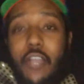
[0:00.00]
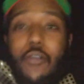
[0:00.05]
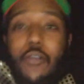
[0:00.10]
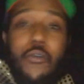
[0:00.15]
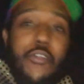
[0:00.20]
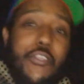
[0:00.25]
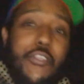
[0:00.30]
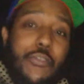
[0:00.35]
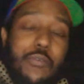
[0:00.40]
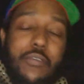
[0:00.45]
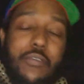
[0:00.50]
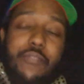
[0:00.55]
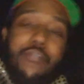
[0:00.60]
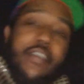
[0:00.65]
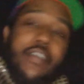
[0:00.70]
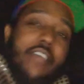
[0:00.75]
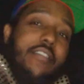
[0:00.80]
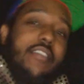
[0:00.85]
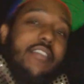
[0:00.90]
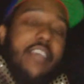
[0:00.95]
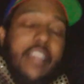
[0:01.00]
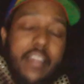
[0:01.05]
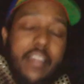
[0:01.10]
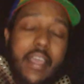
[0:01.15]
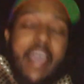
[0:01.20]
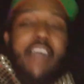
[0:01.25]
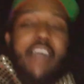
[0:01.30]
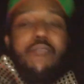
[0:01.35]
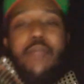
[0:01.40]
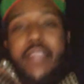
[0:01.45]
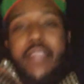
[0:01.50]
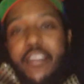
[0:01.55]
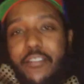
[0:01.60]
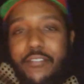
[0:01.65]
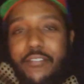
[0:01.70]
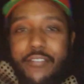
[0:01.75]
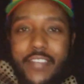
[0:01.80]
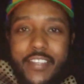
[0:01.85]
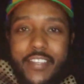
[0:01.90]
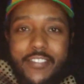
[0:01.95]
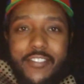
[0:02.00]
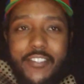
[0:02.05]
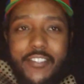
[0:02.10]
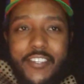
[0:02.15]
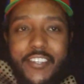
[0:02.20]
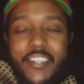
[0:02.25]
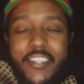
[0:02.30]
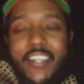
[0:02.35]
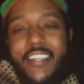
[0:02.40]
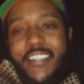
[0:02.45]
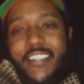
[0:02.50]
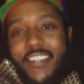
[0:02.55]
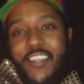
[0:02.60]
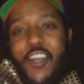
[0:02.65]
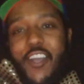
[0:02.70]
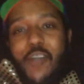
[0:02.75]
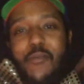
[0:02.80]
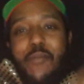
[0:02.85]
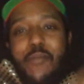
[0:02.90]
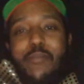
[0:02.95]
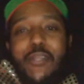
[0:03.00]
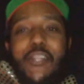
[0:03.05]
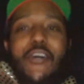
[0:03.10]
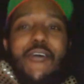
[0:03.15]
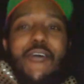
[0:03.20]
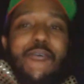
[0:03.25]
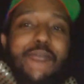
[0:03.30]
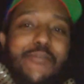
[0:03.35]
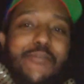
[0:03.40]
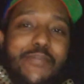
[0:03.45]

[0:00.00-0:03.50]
or you invested and have been an investor. Comment below.